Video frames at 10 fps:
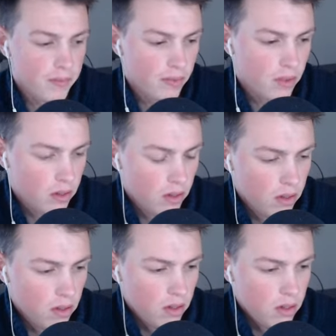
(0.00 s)

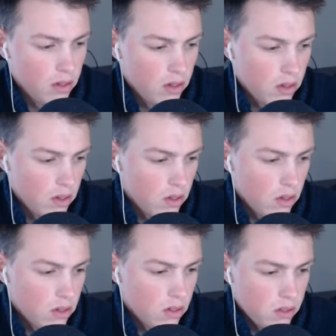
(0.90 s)

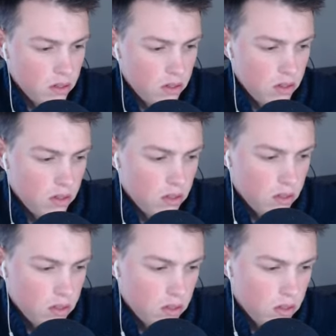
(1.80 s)

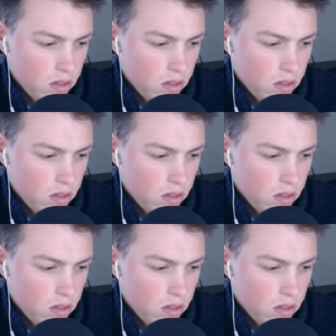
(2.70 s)
(no one is talking)